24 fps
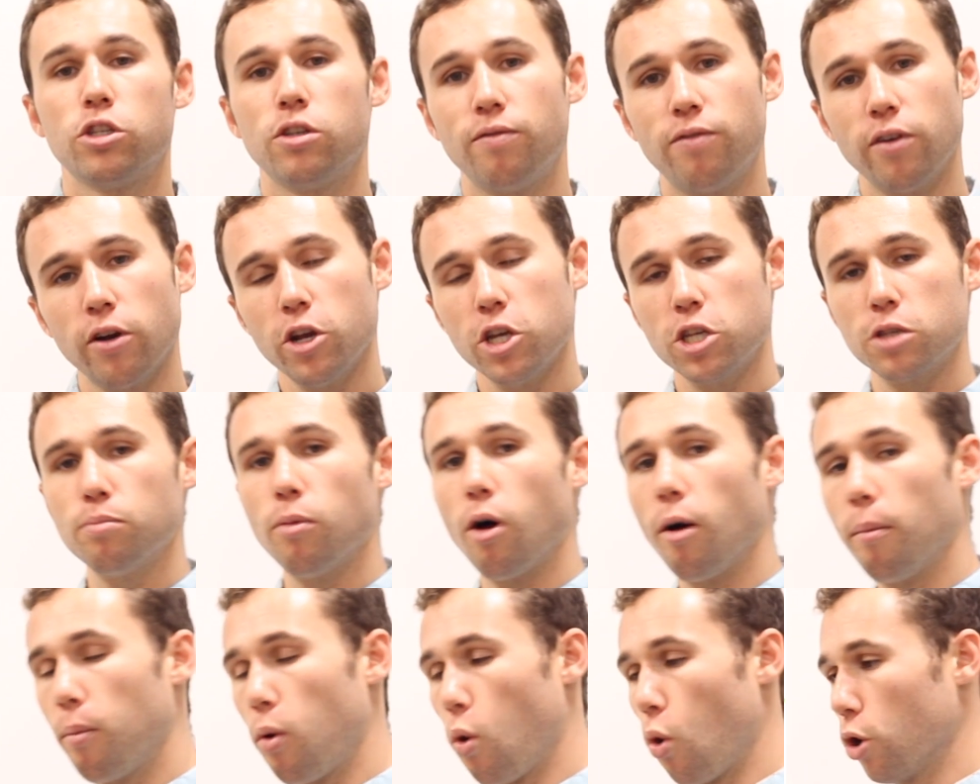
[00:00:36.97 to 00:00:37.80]
There's a very
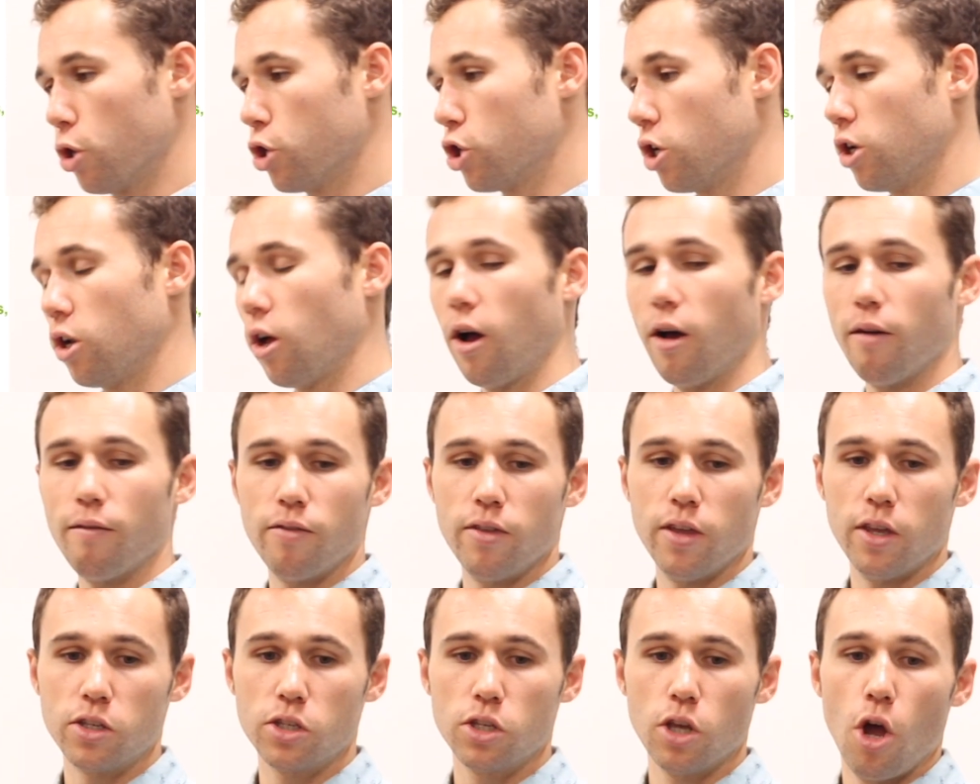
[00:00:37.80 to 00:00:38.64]
small portion
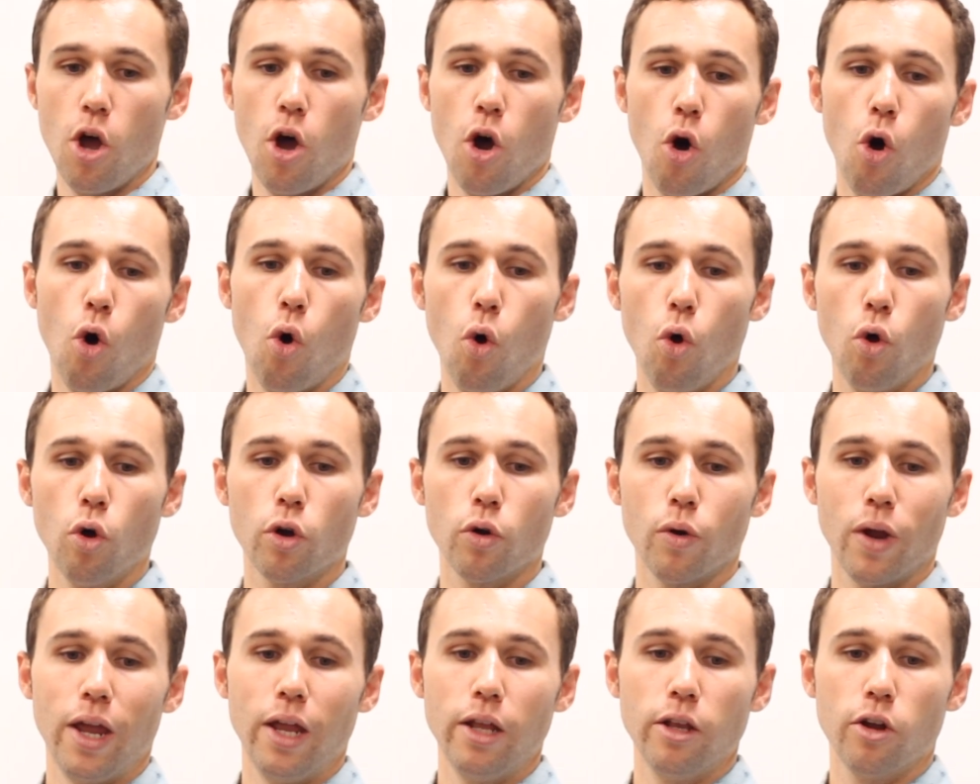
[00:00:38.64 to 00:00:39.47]
of this
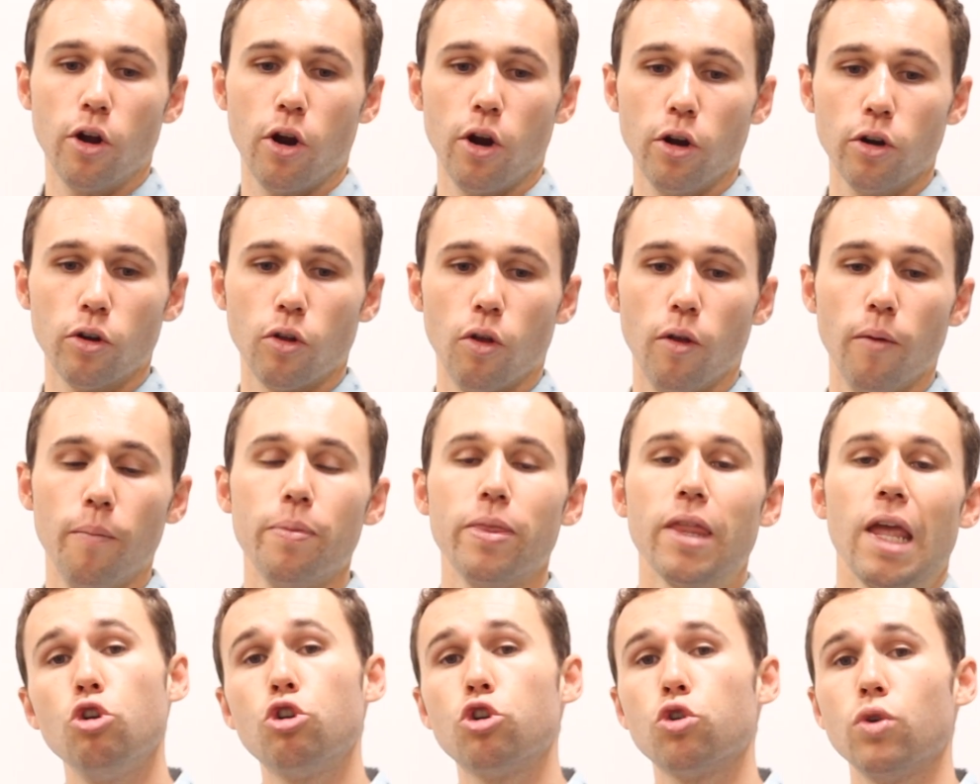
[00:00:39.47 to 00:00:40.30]
whole grain
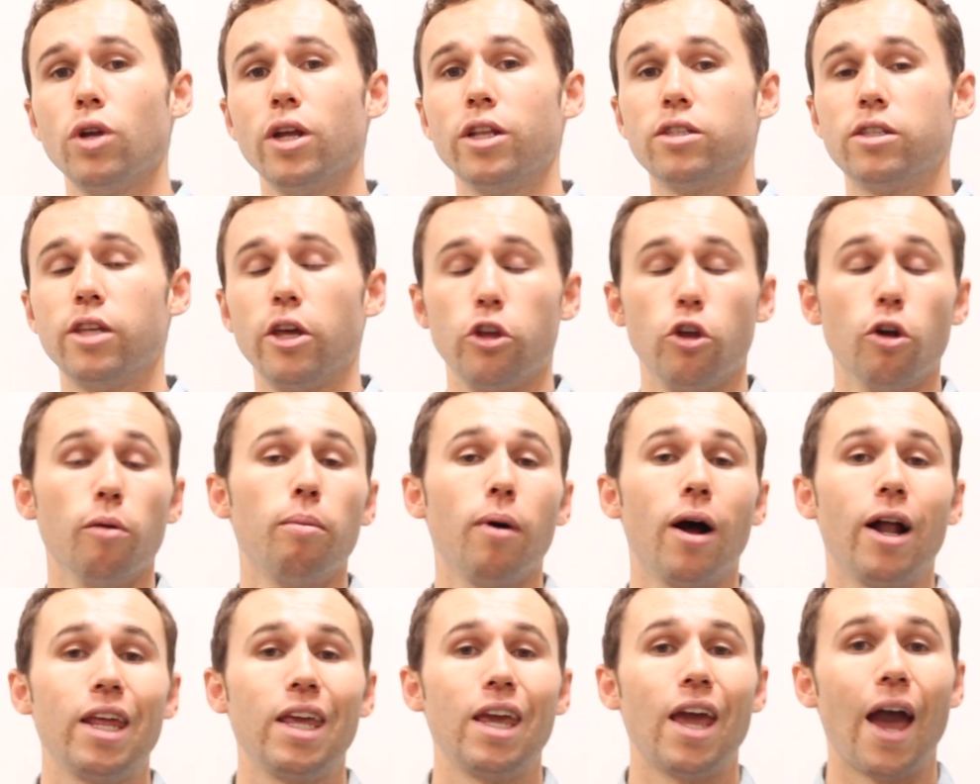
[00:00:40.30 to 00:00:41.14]
kernel nutrients that
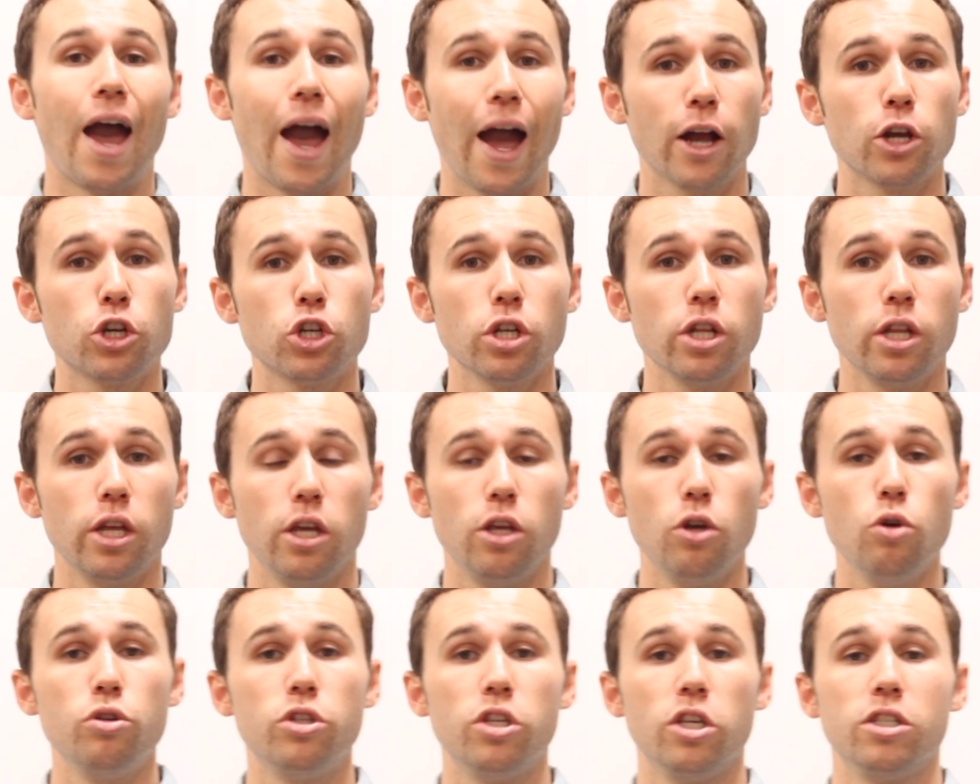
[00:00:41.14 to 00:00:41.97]
your body
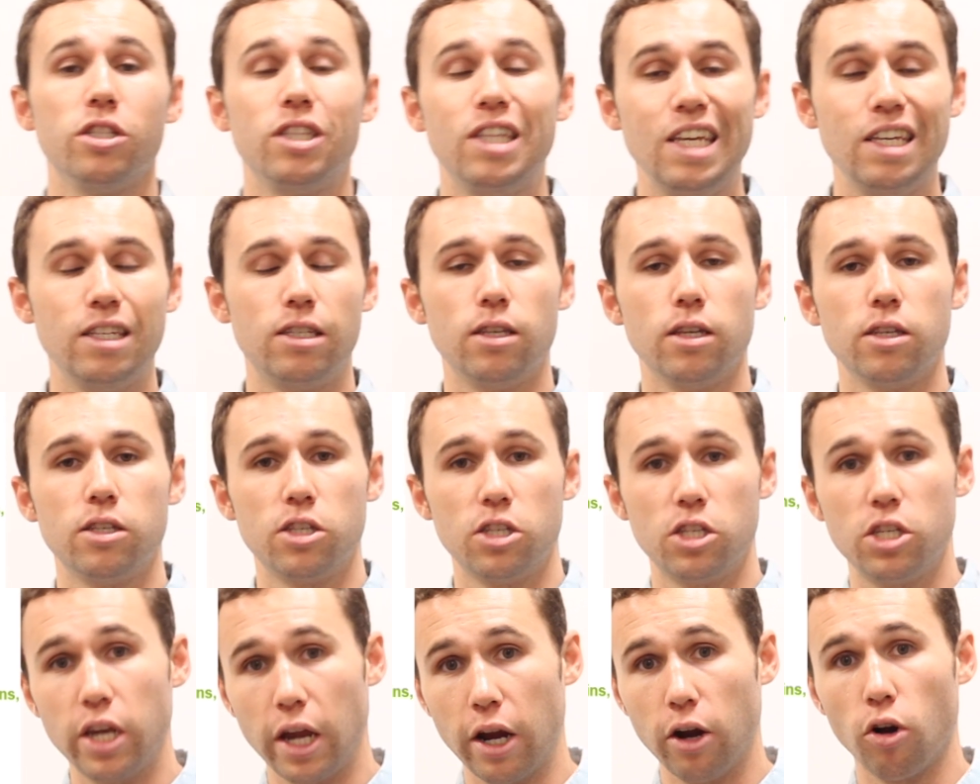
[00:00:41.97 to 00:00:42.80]
actually uses, these
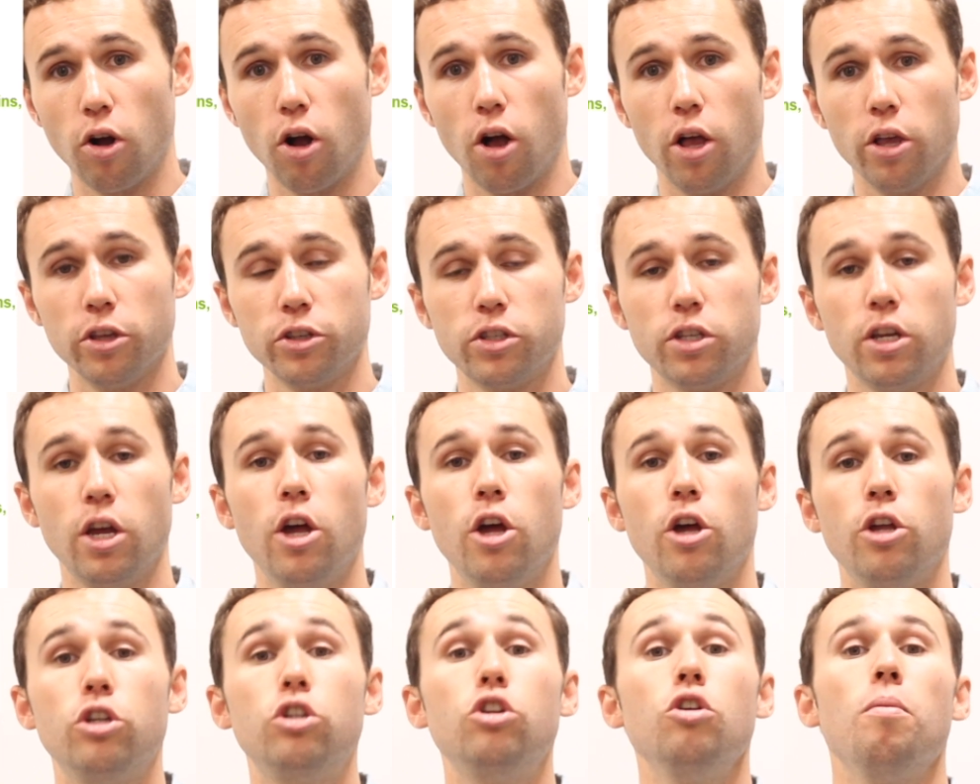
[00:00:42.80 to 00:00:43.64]
sterols,
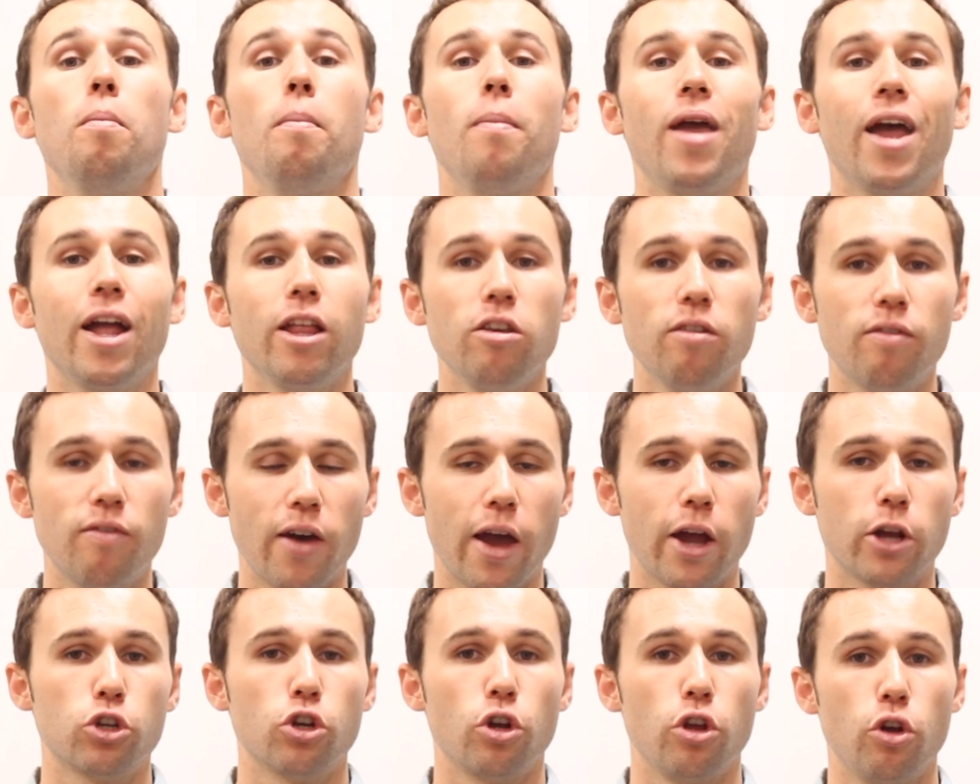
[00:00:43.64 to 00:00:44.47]
to
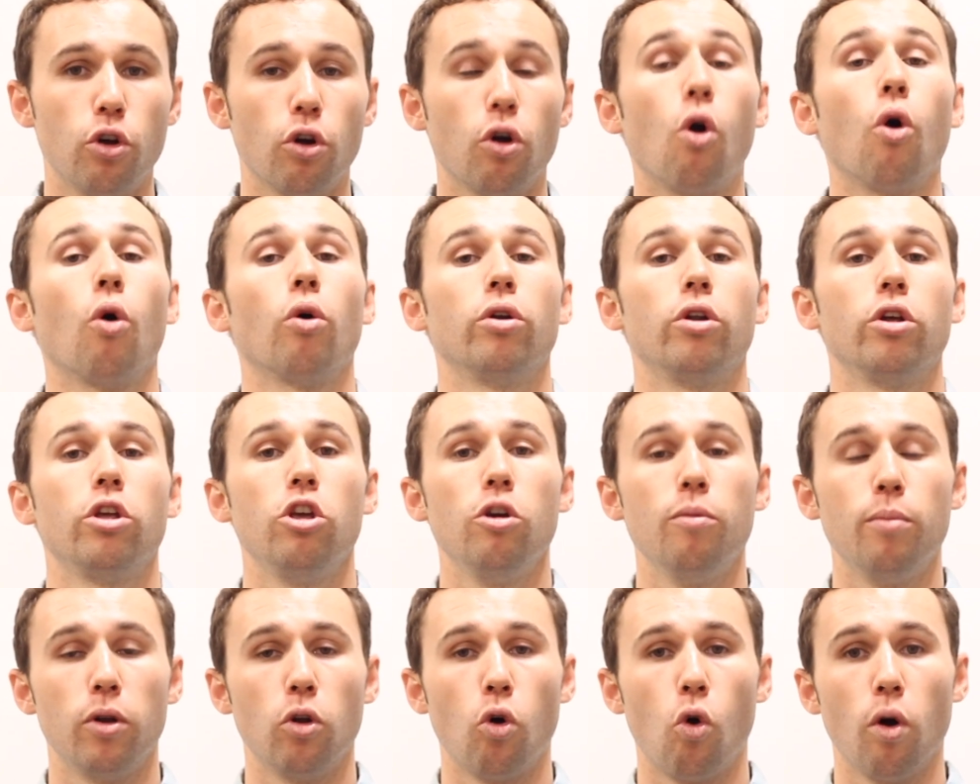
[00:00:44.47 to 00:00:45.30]
manufacture your own
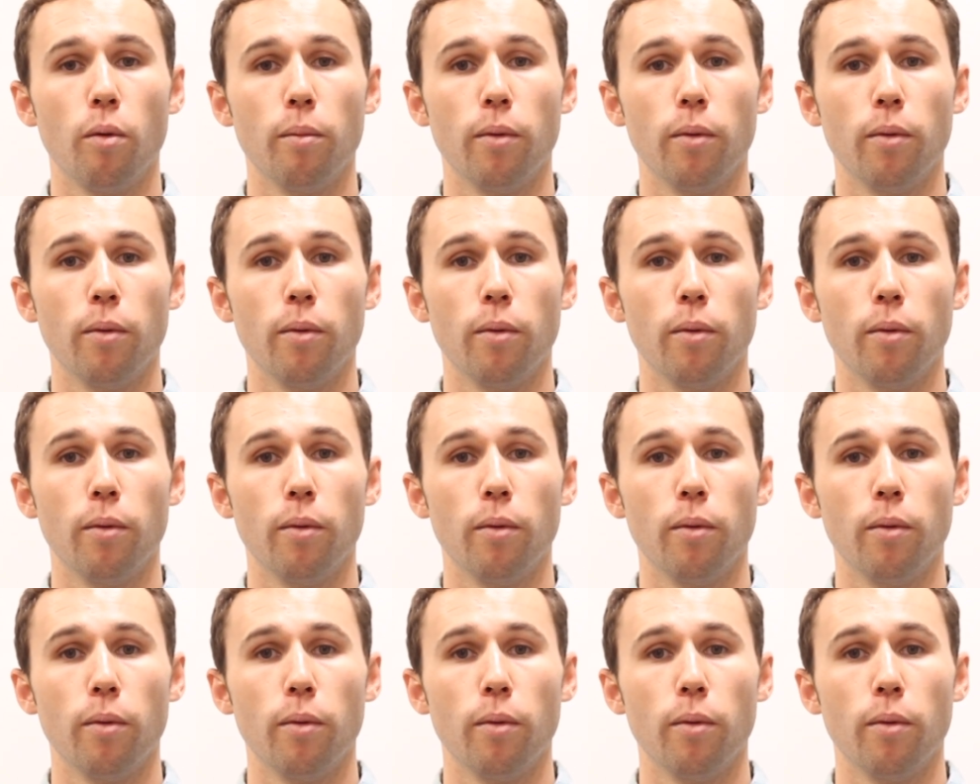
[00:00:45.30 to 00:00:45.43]
human